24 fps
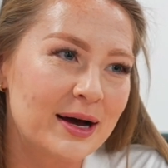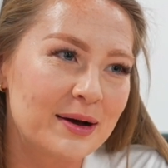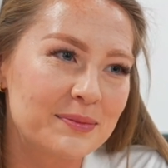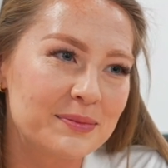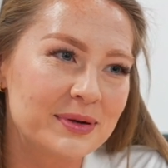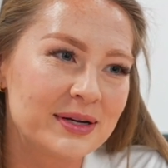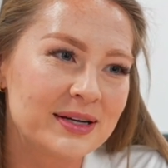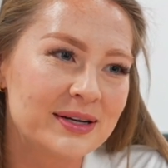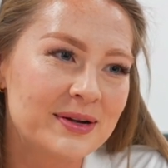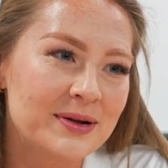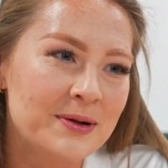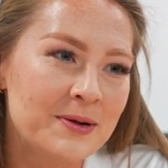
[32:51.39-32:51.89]

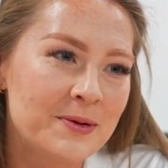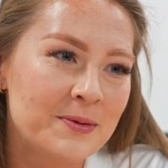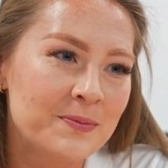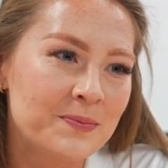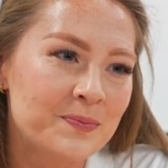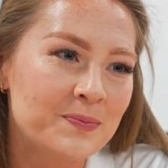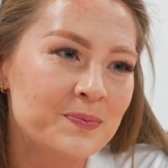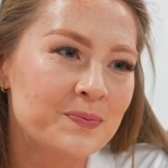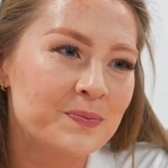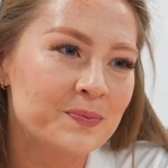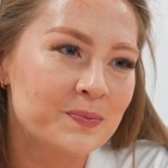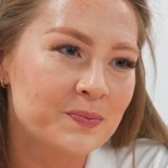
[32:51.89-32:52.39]
That's why I
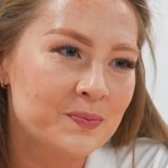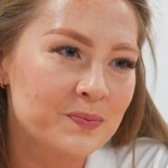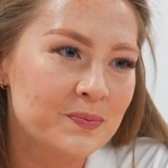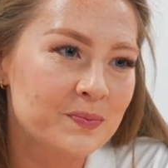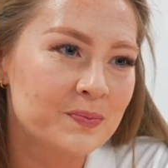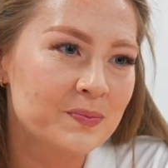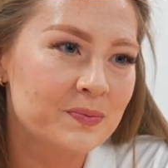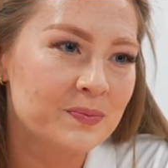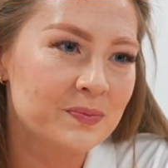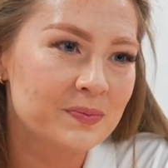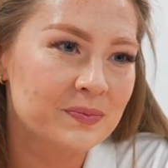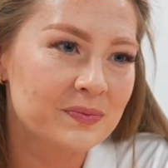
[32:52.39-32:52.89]
wanted to,
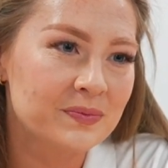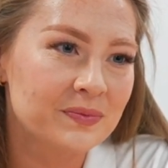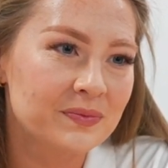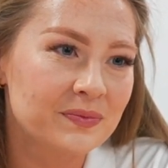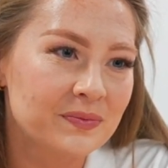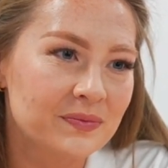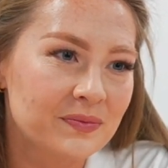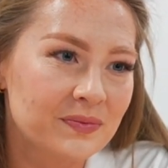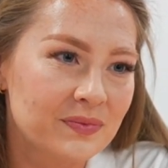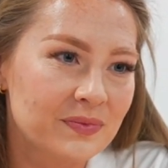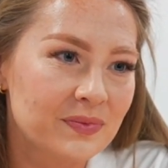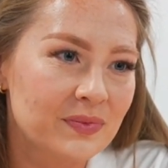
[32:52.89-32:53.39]
because I'm a
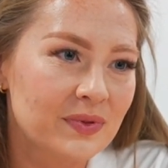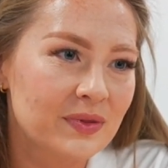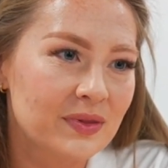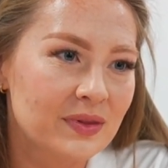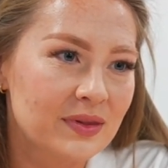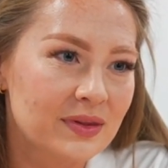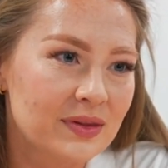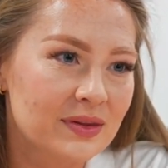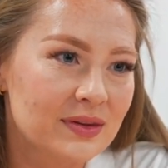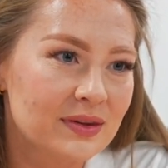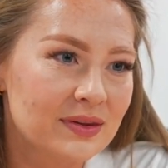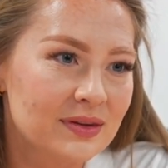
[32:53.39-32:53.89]
slow writer,
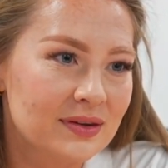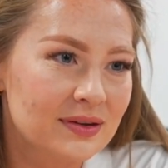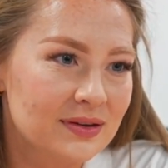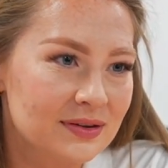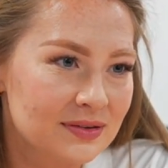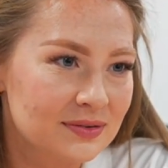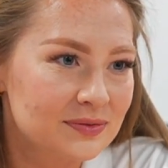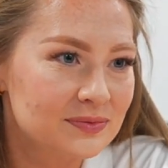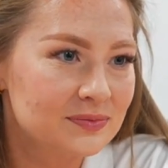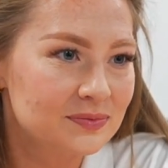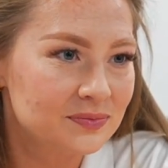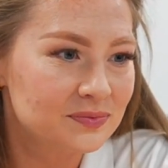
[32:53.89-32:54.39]
so if I
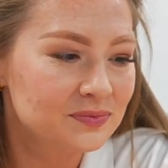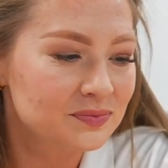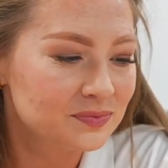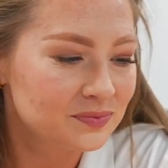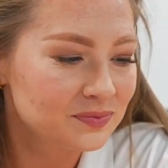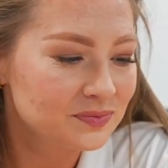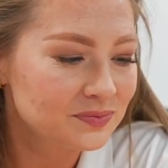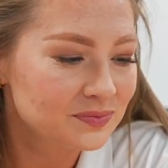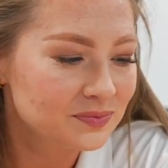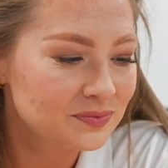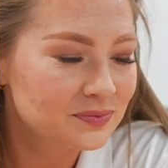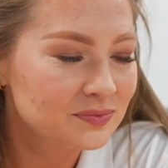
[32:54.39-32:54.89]
ever,
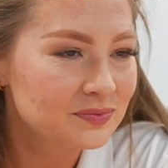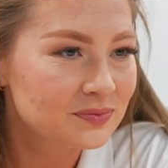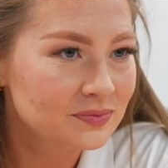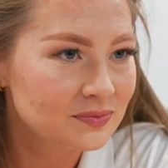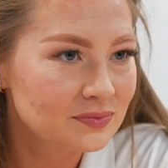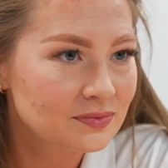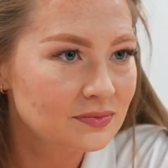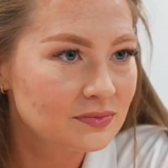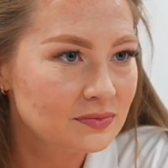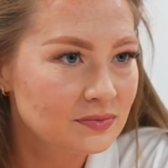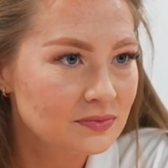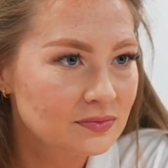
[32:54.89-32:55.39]

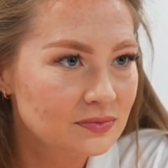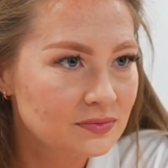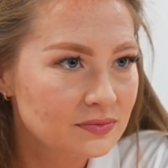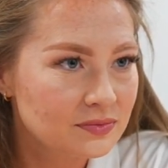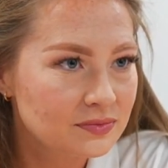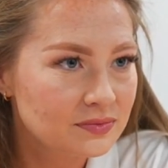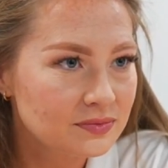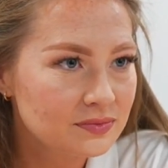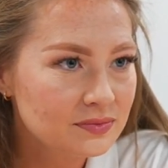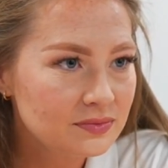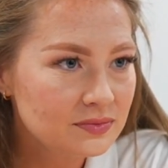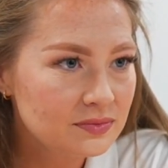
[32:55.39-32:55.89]
when I do go
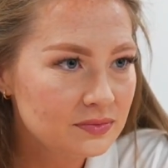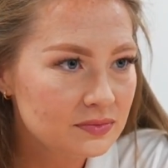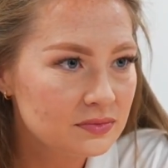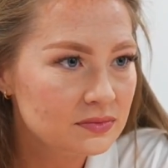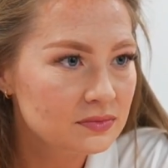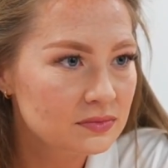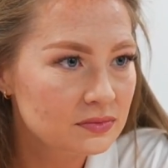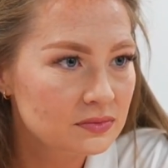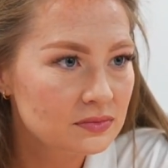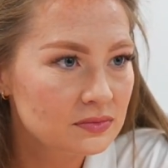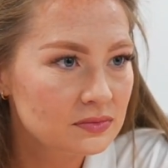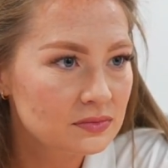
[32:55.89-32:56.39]
back on
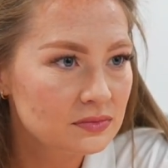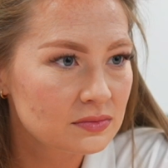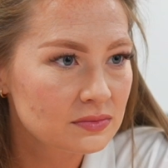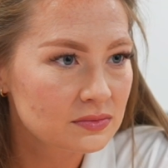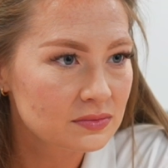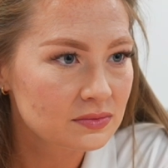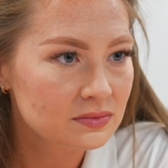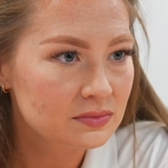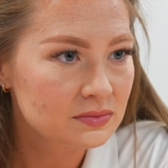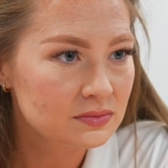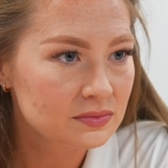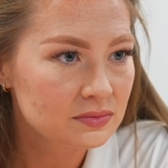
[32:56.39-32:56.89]

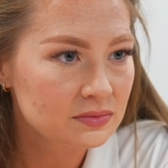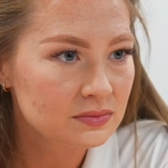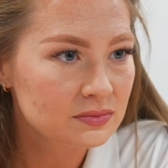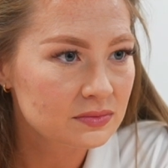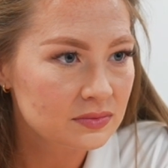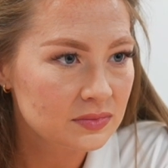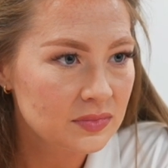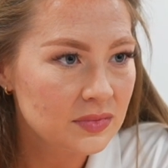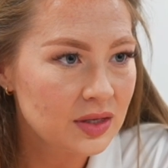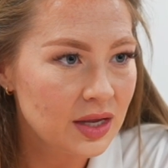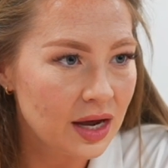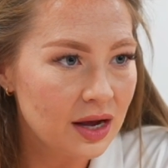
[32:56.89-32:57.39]
the video, I
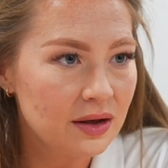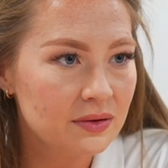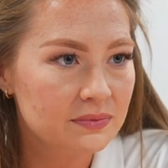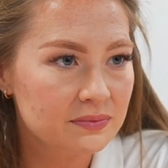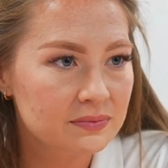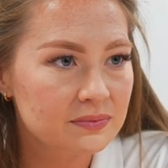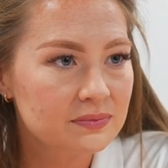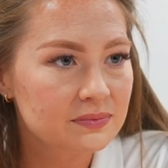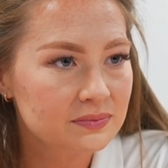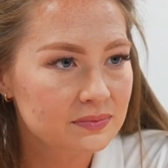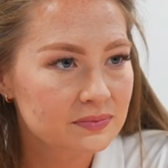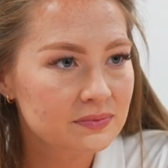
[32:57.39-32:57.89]
can,
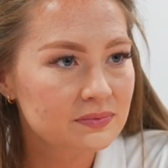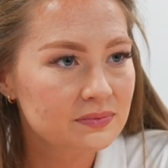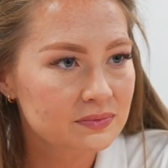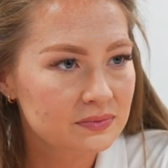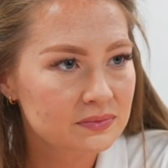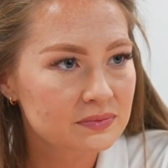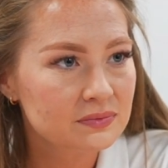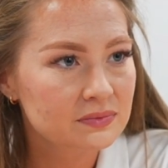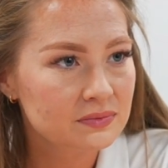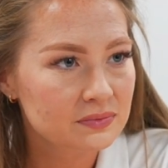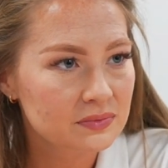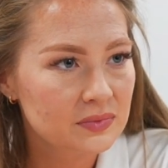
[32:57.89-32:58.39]

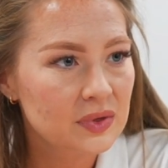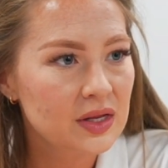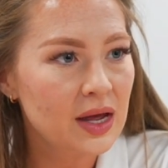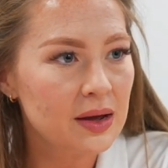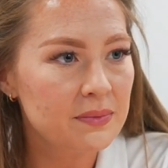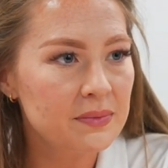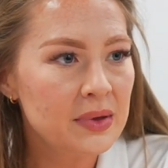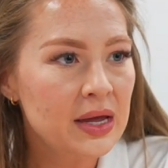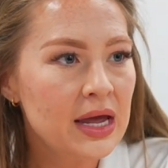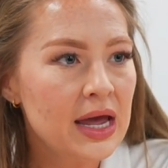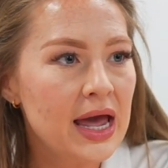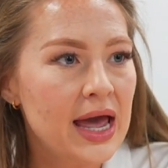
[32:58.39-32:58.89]
correct it.
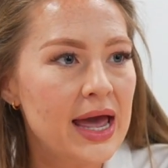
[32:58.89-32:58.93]
Yep.